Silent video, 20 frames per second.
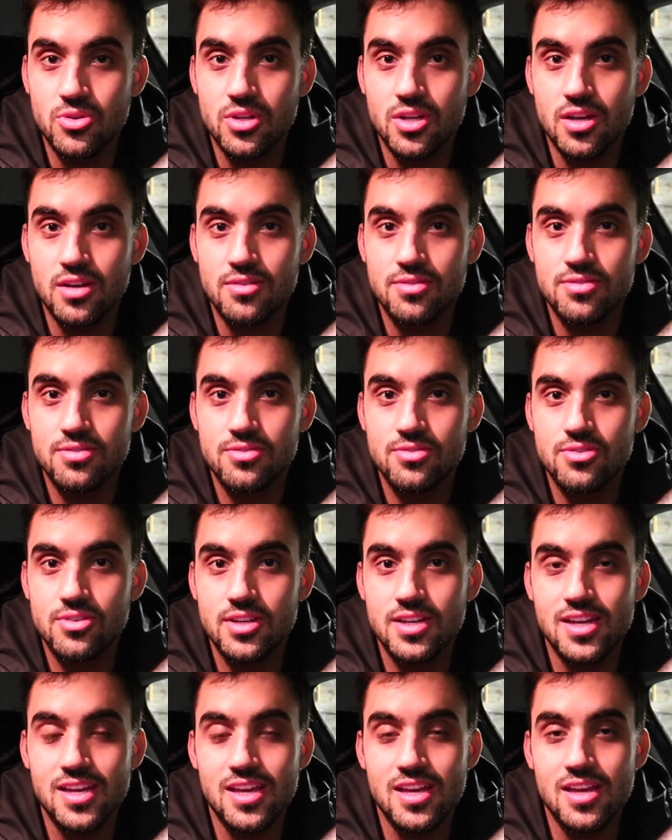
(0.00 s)
enough
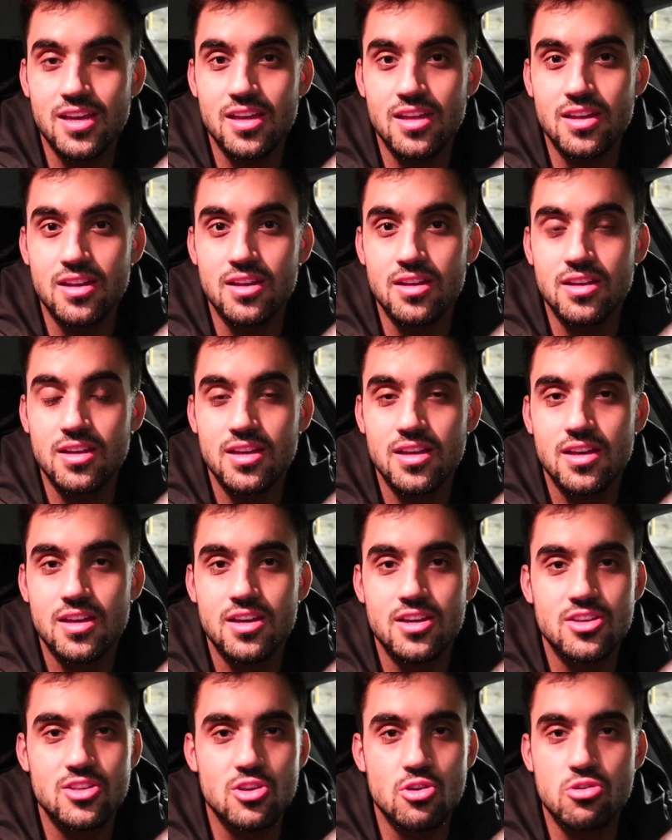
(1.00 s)
and
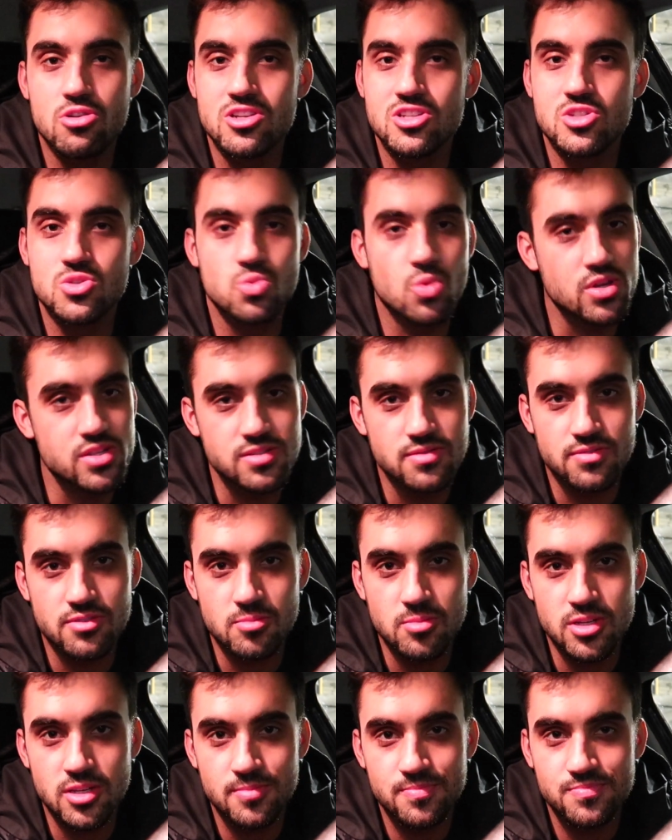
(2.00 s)
yoga just wasn't for
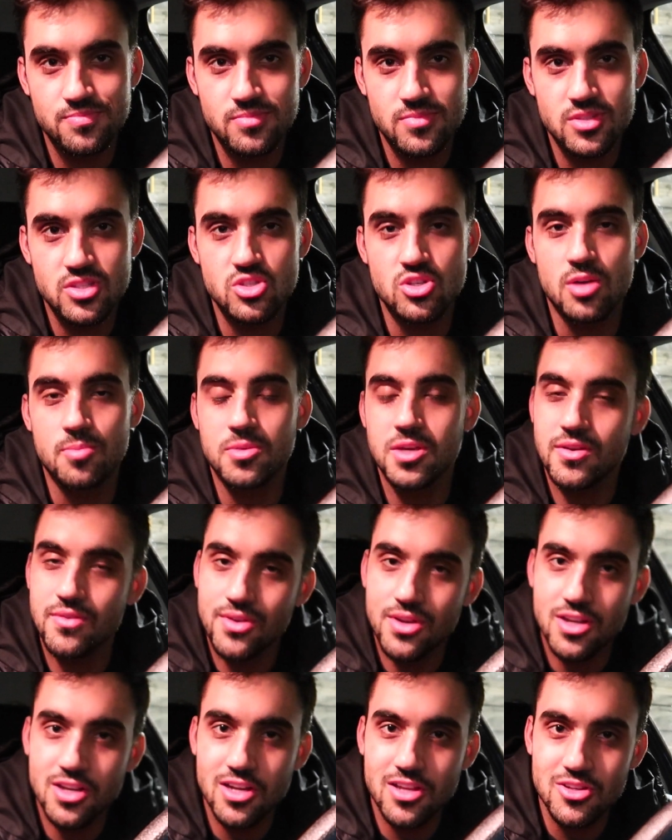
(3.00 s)
me. So I'm giving
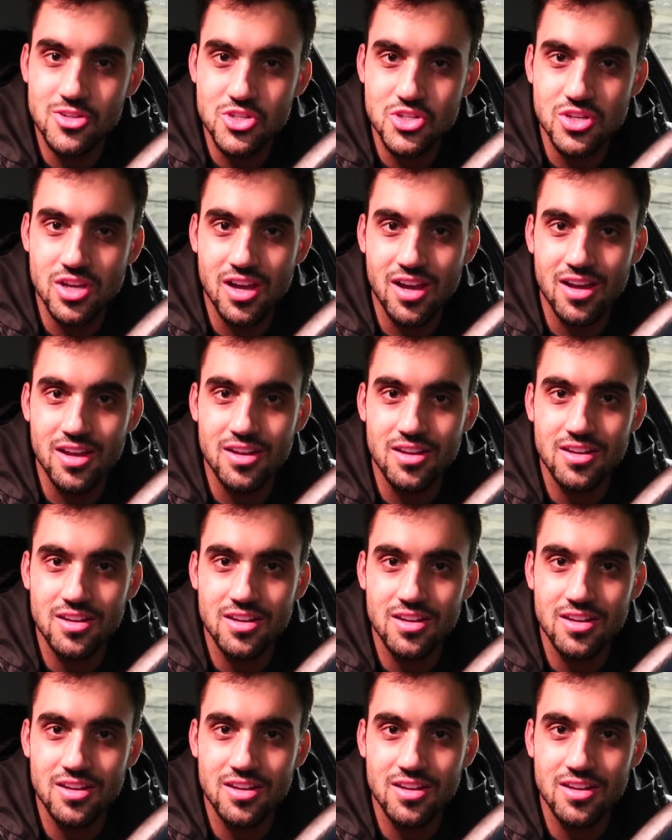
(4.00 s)
it another shot